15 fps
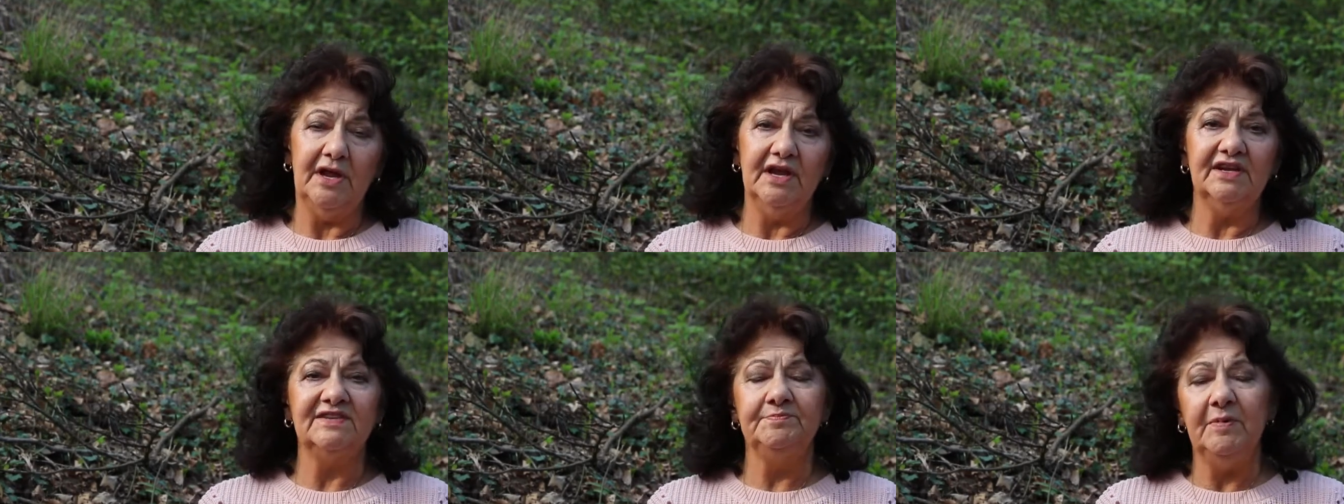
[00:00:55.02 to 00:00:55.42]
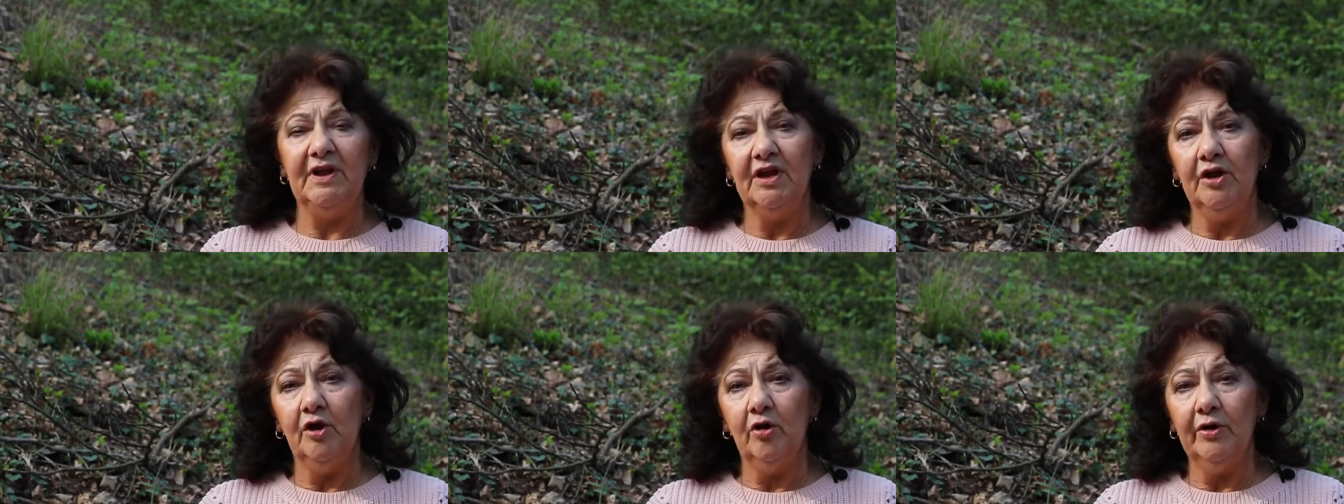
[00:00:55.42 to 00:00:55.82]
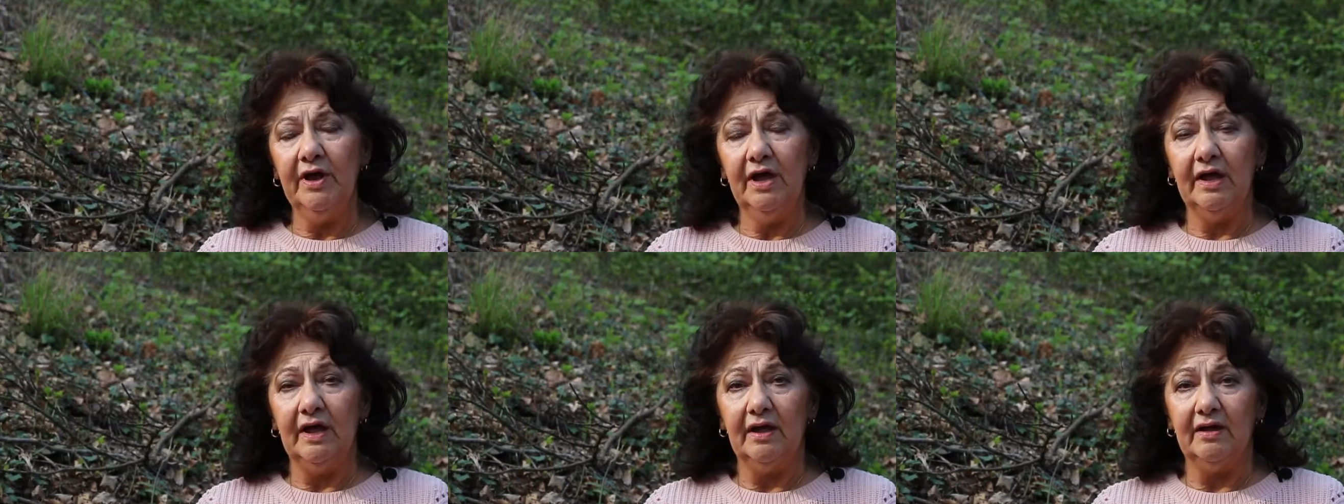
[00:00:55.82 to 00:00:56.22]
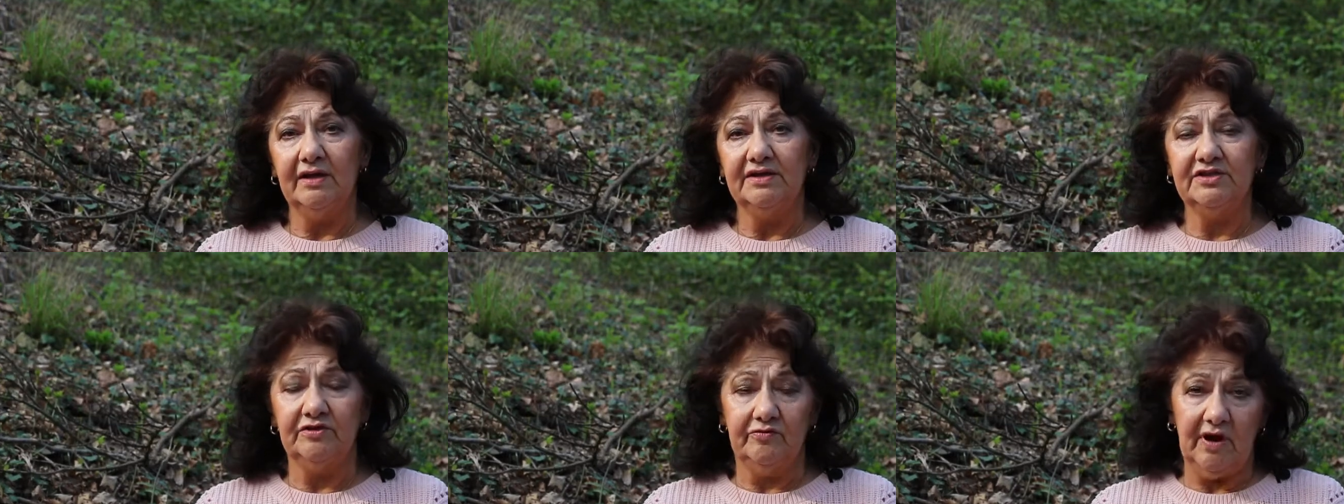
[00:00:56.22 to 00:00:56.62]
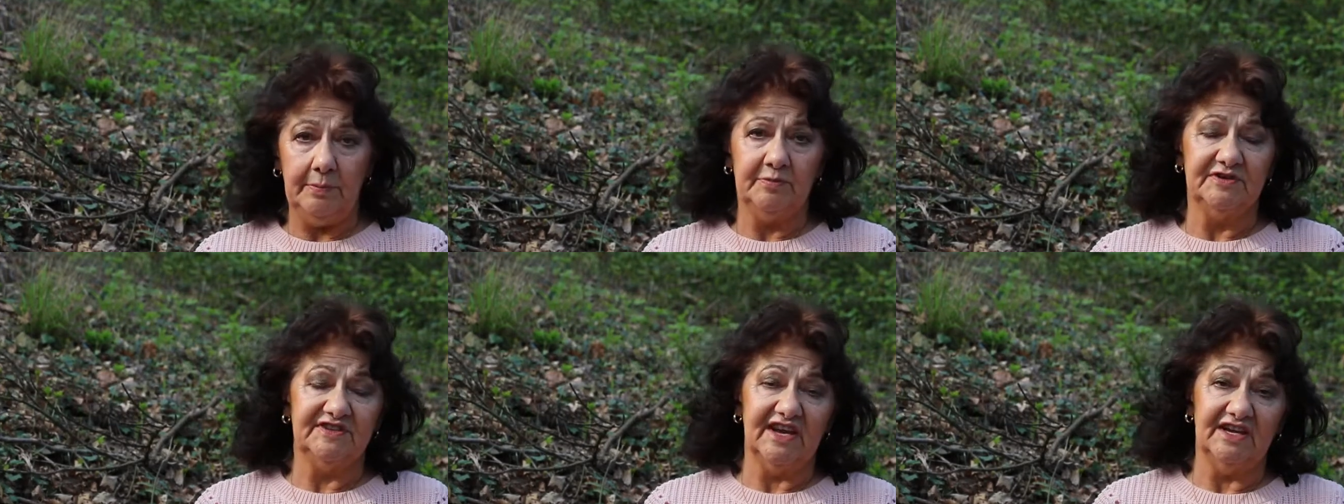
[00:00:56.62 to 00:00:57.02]
It's been an honour to
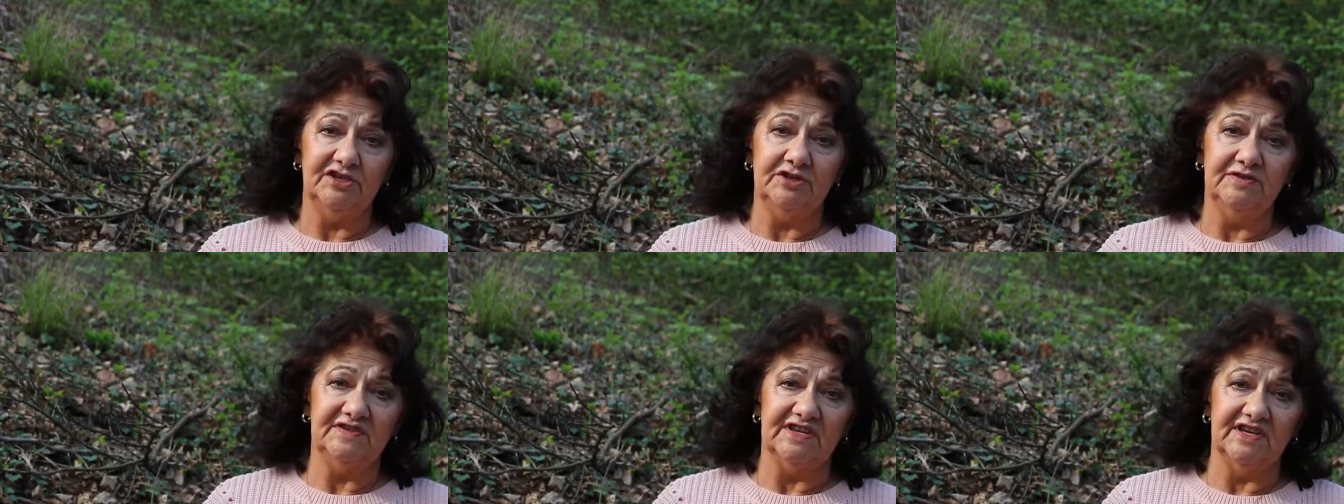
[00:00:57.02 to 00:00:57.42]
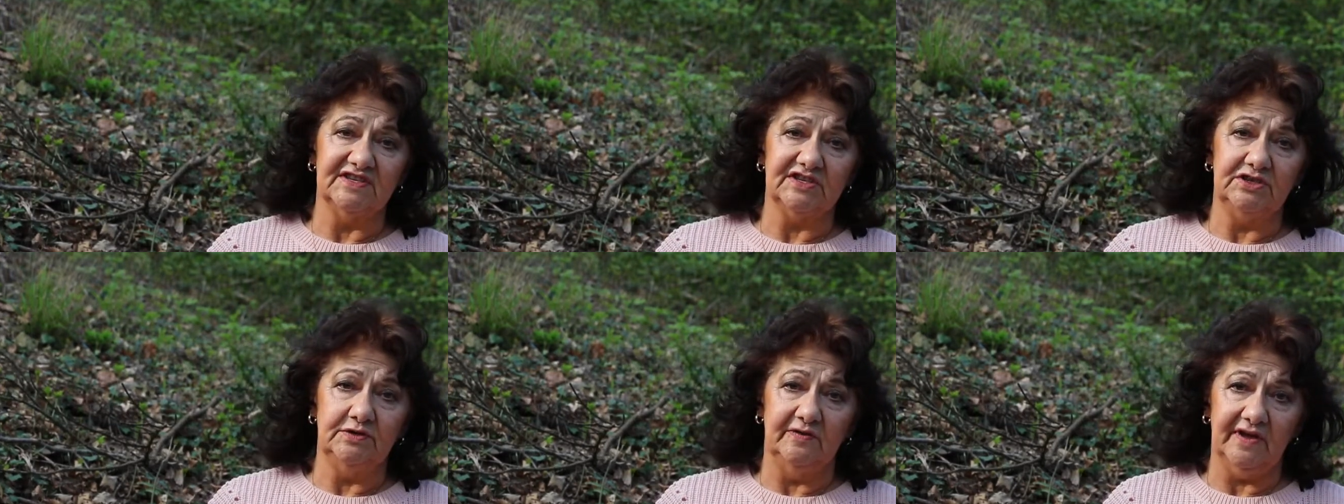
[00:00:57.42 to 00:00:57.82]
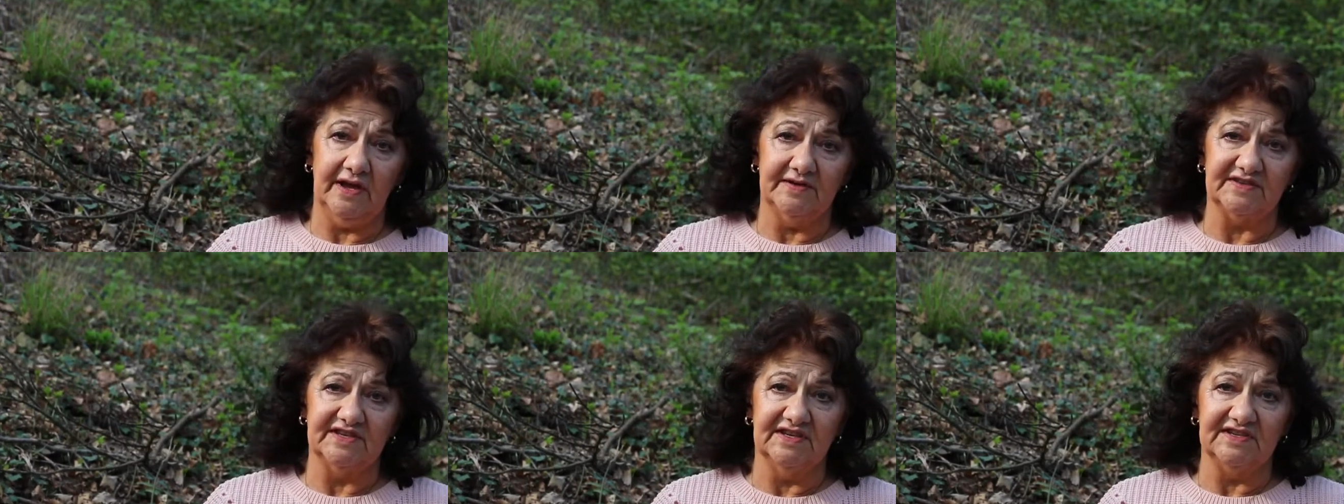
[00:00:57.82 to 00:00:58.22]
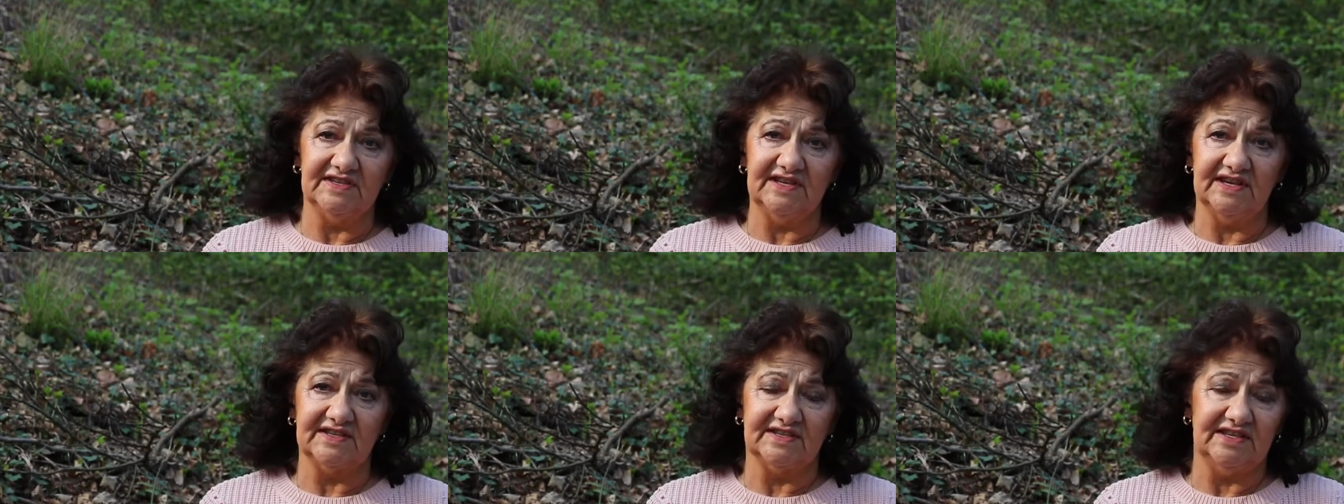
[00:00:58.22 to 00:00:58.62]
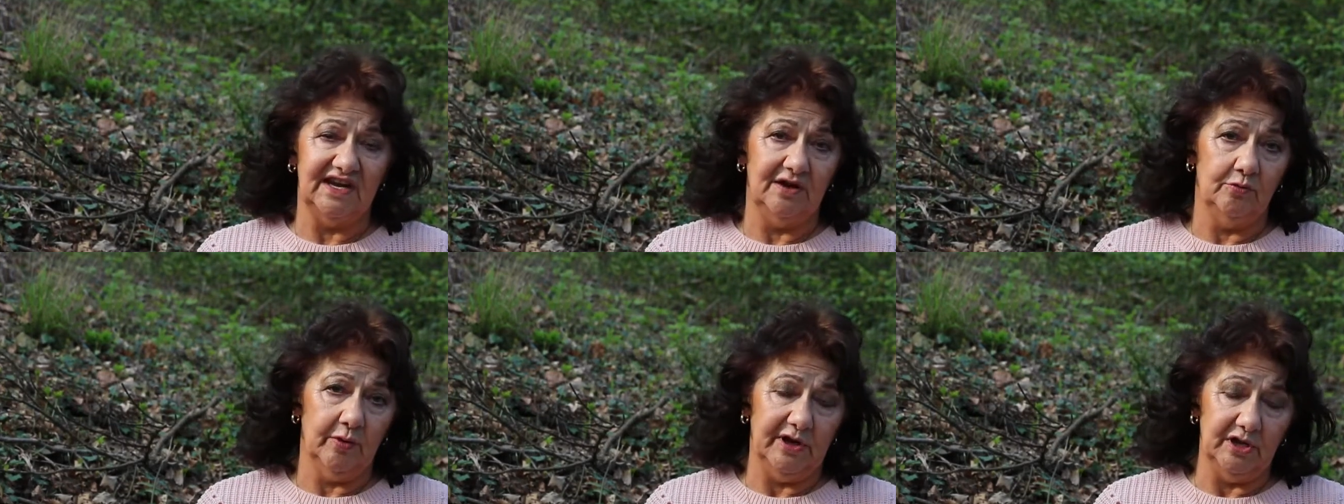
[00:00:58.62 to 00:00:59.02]
represent you since
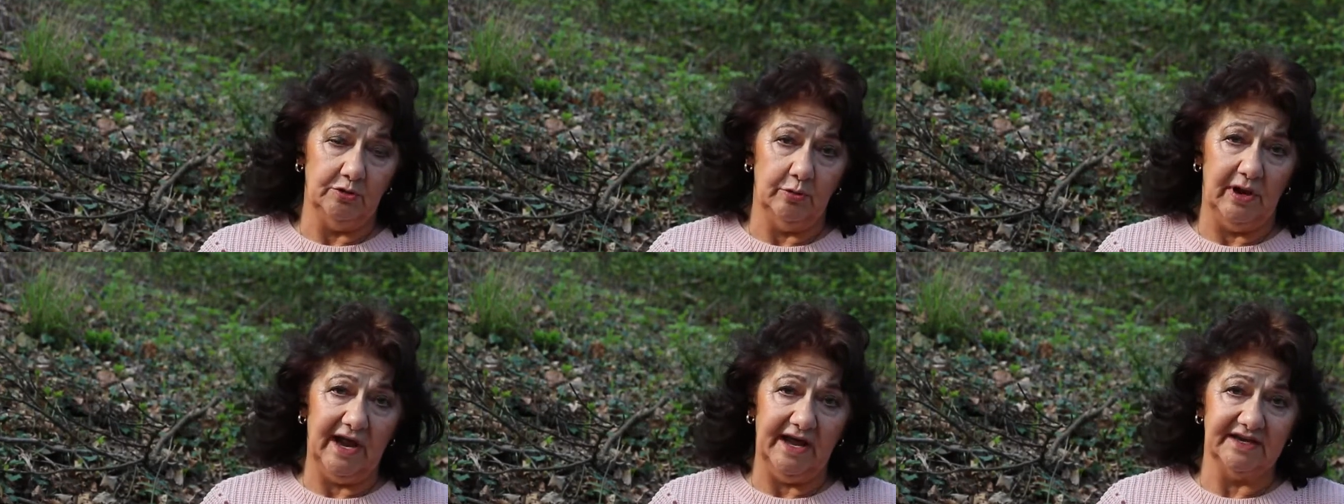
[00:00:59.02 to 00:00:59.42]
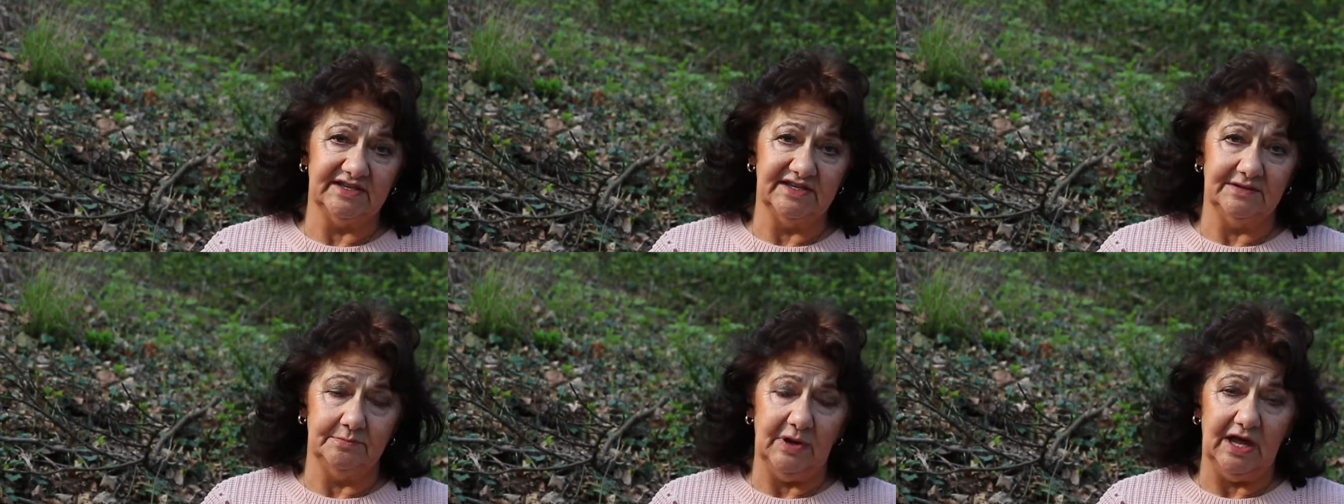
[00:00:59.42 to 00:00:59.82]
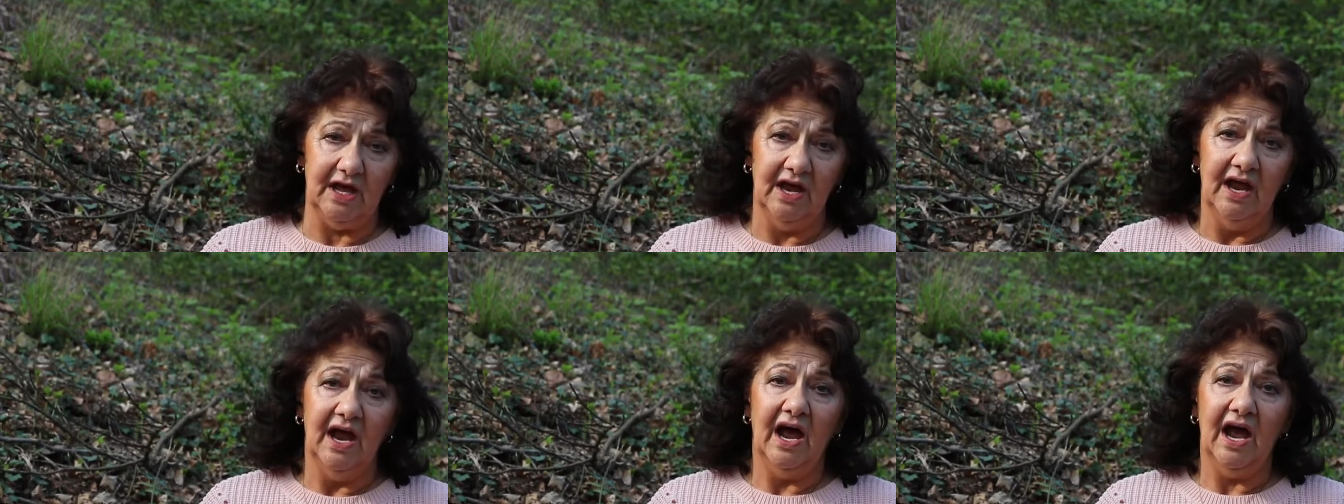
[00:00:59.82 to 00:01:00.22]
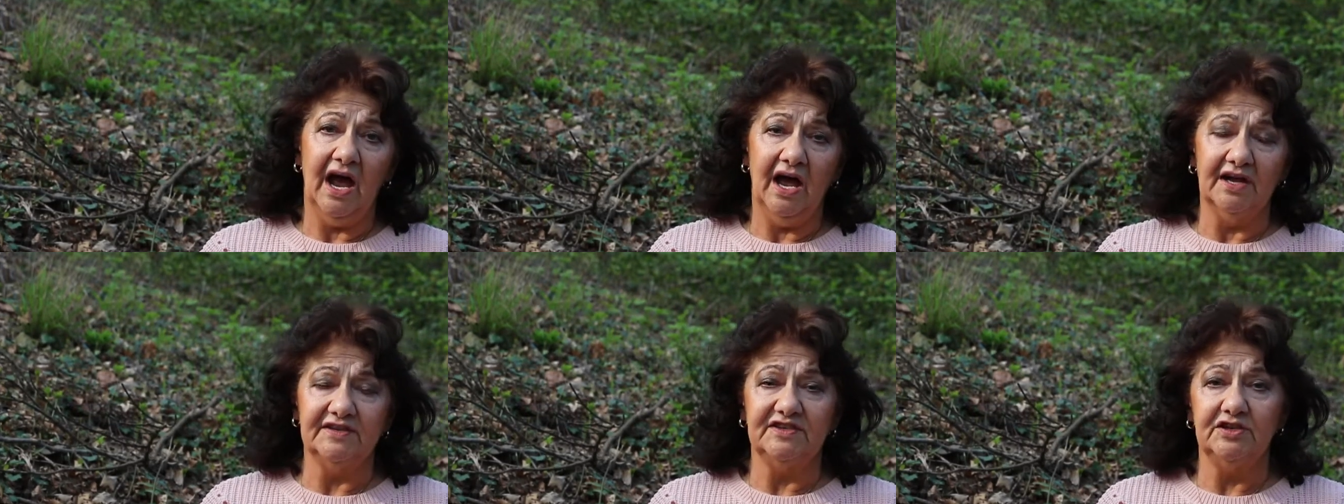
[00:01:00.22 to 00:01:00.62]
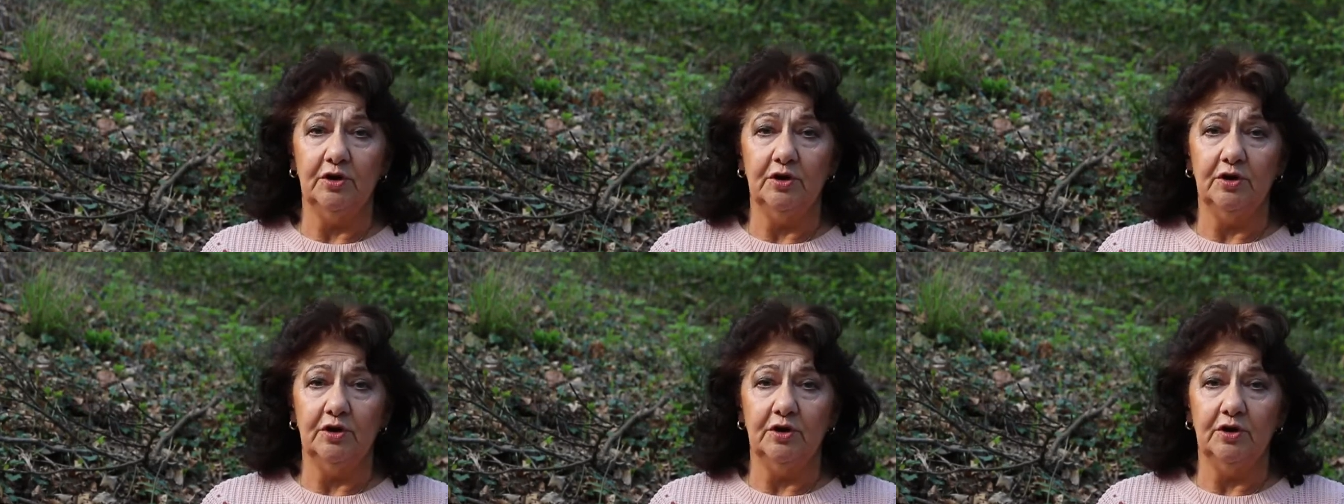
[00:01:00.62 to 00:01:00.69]
2016 when you elected me as